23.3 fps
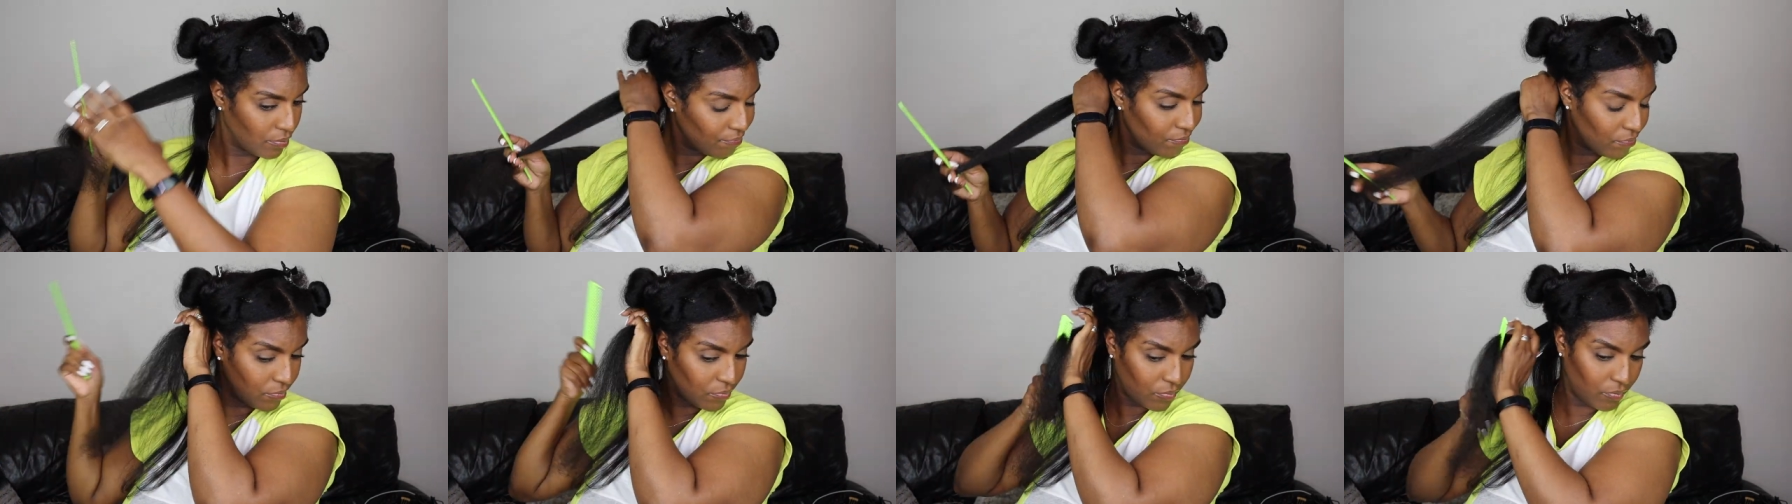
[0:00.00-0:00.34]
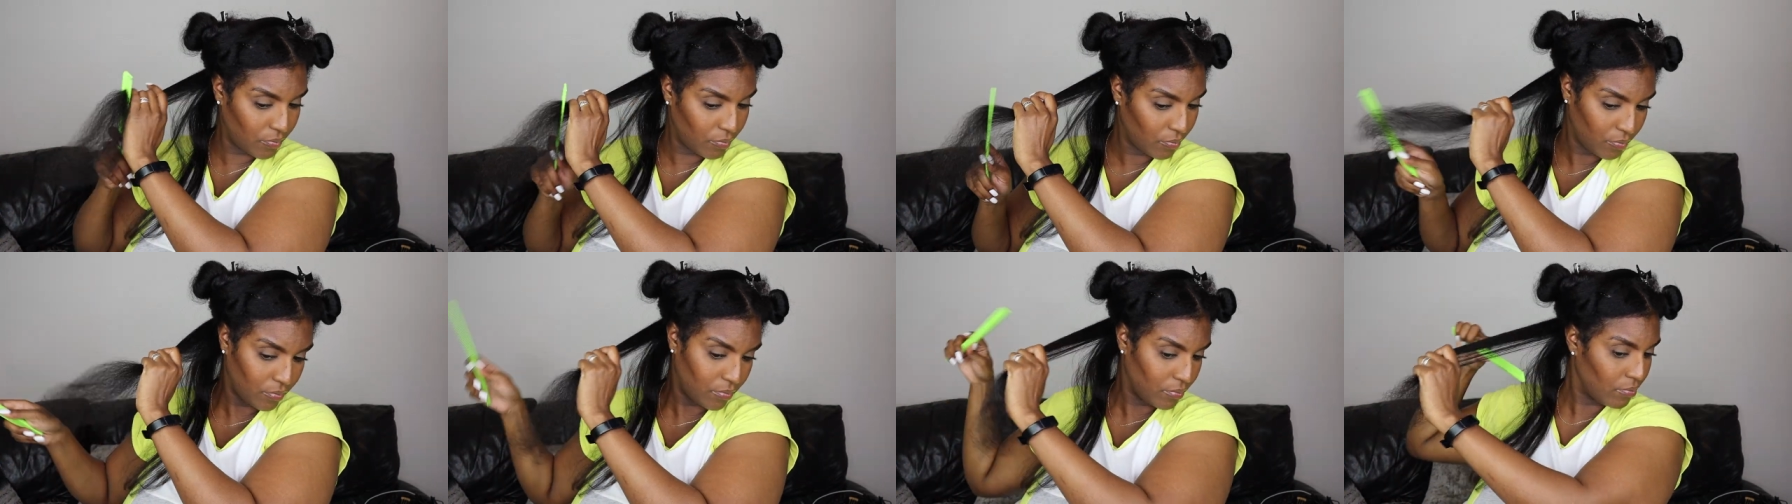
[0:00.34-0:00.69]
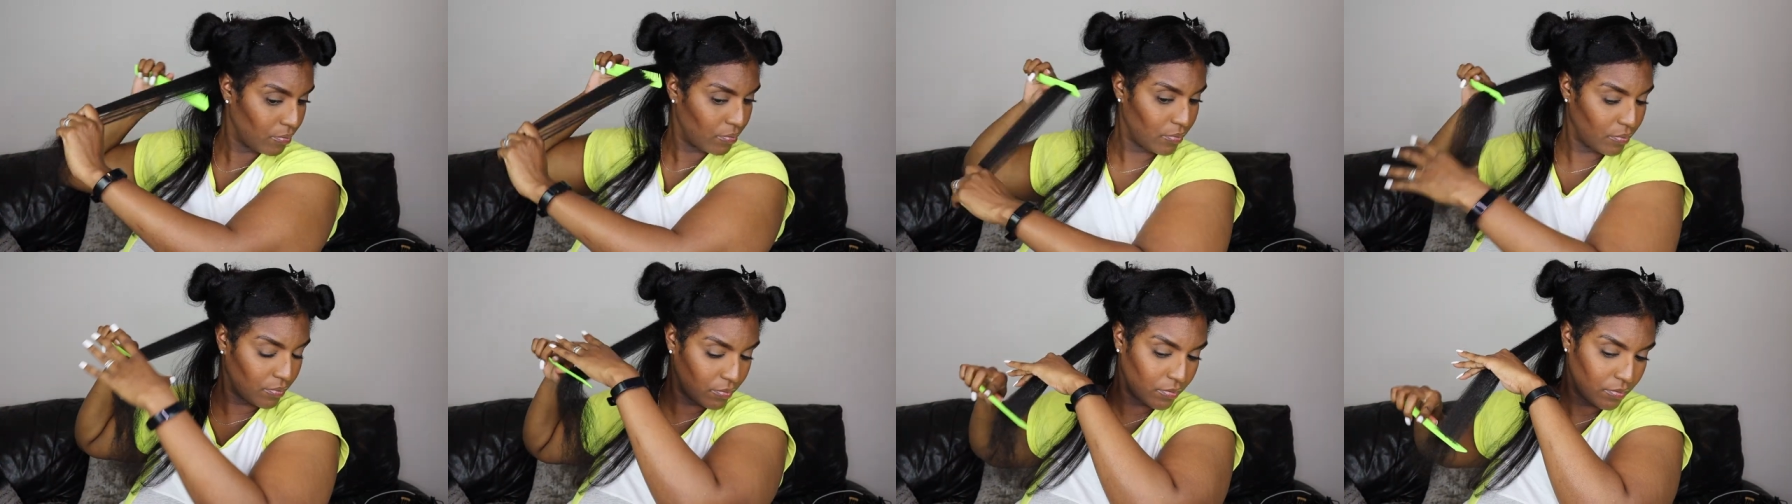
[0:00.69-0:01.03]
make sure the
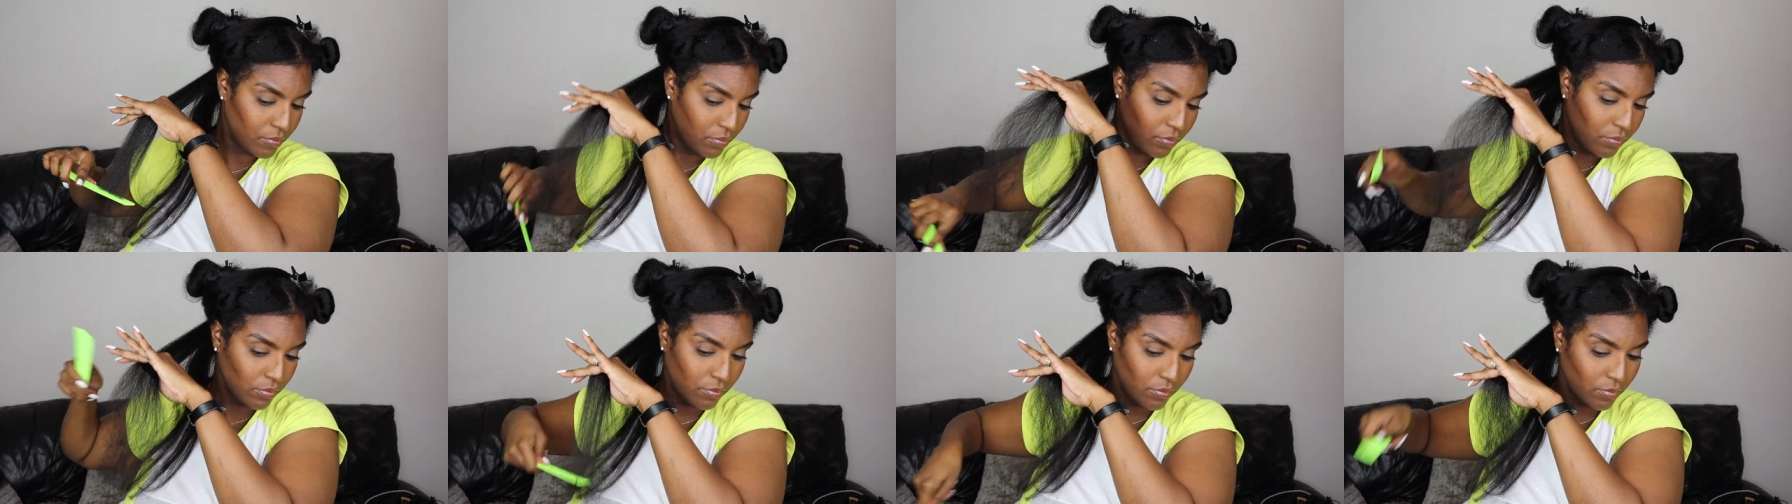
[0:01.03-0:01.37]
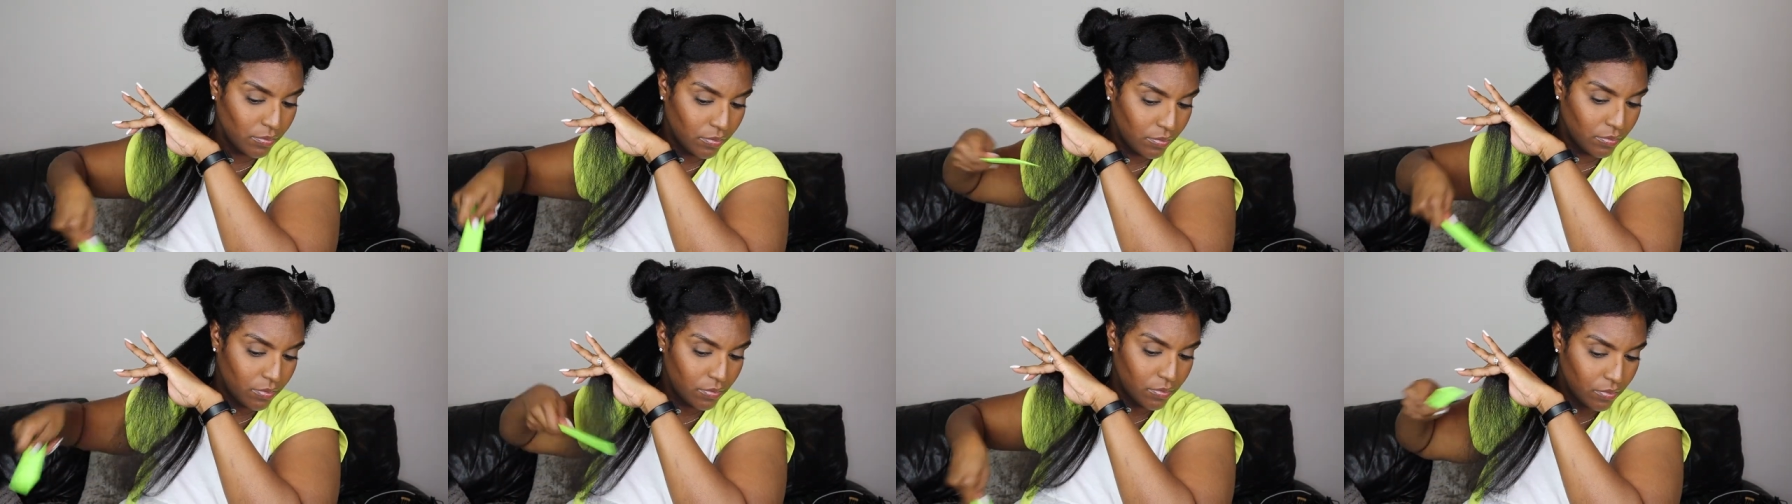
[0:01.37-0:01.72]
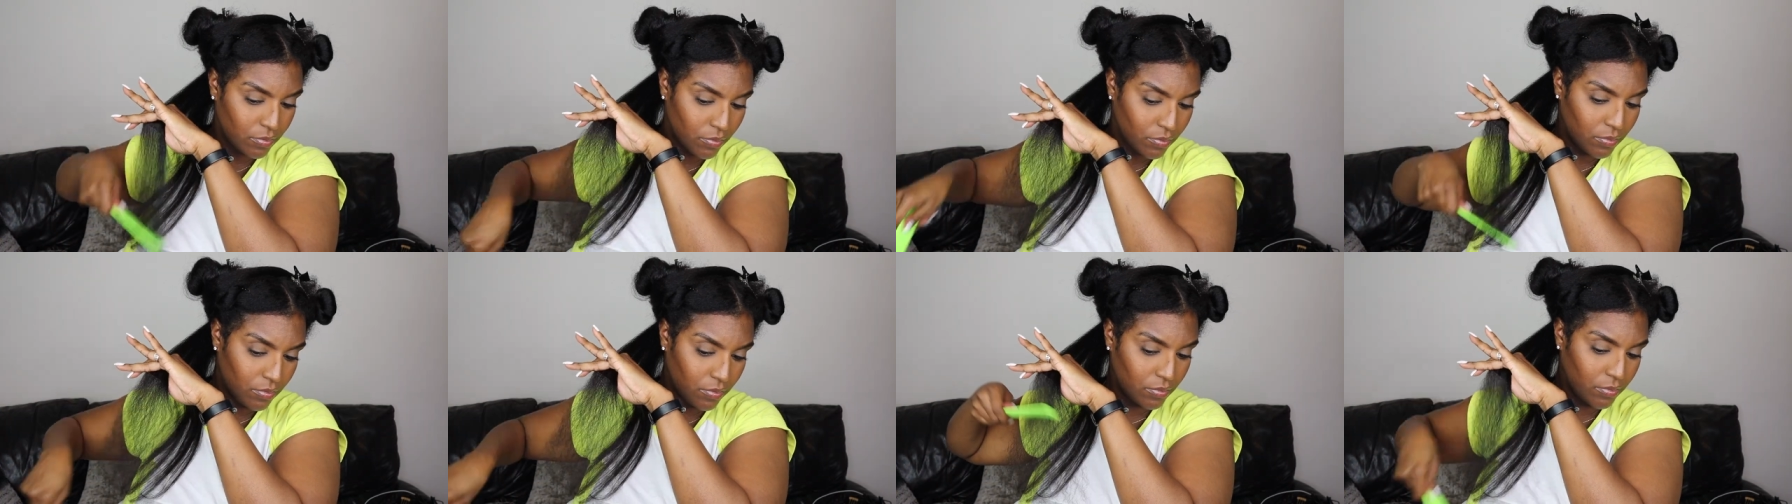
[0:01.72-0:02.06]
straighteners are on
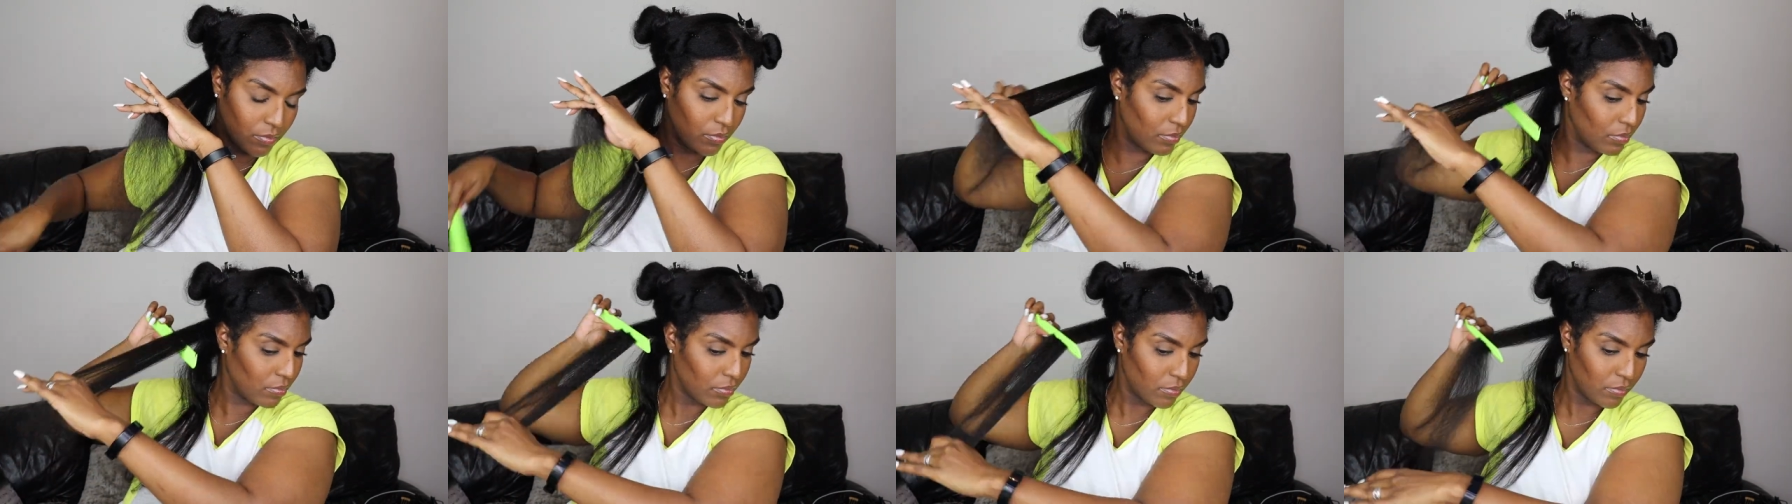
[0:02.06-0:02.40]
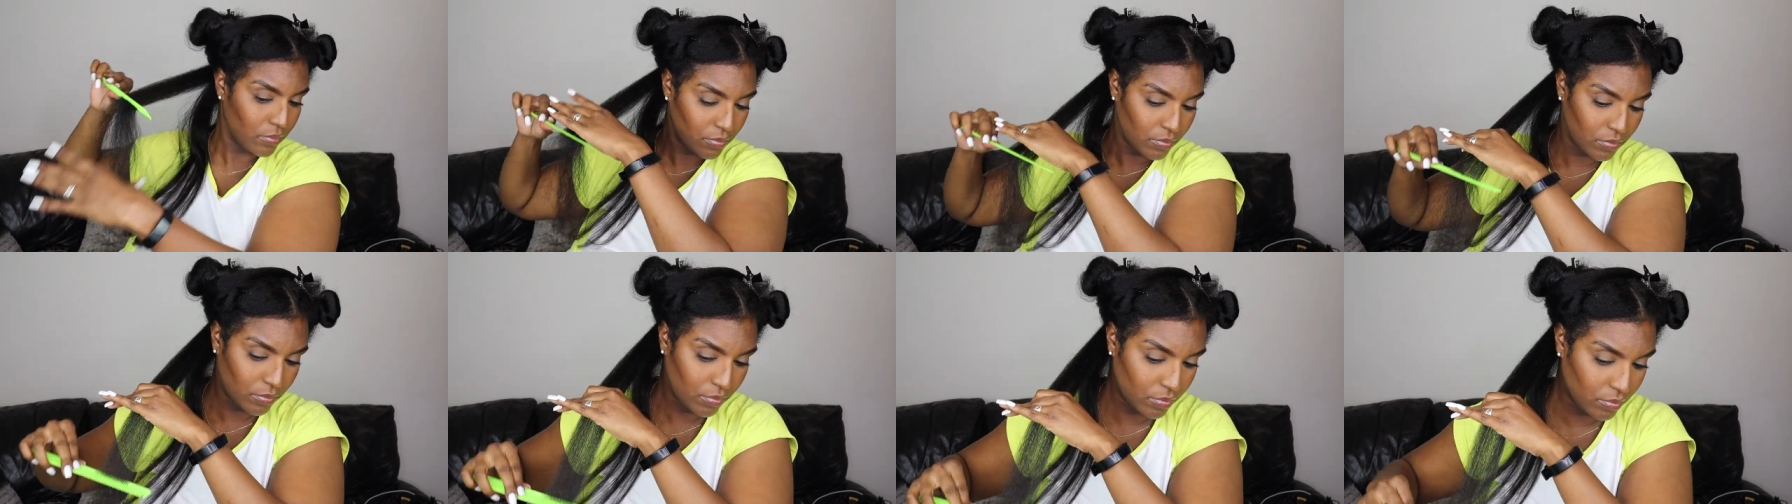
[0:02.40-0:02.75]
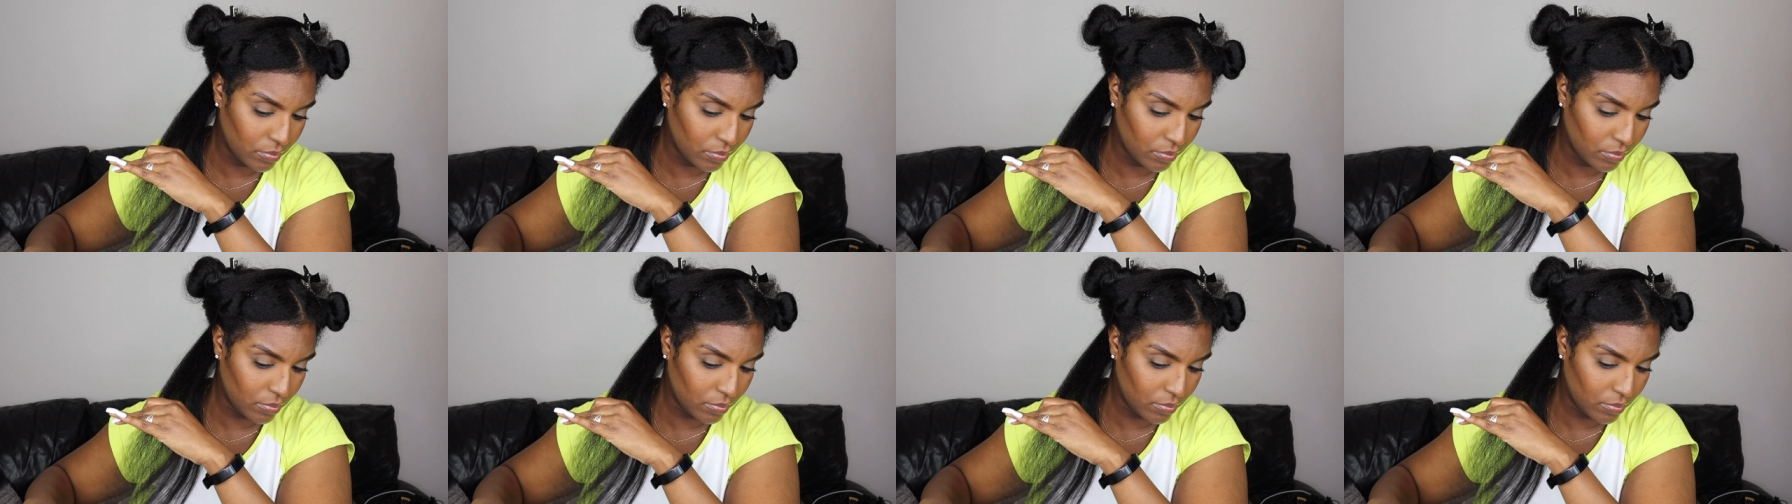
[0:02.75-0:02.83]
before you even start to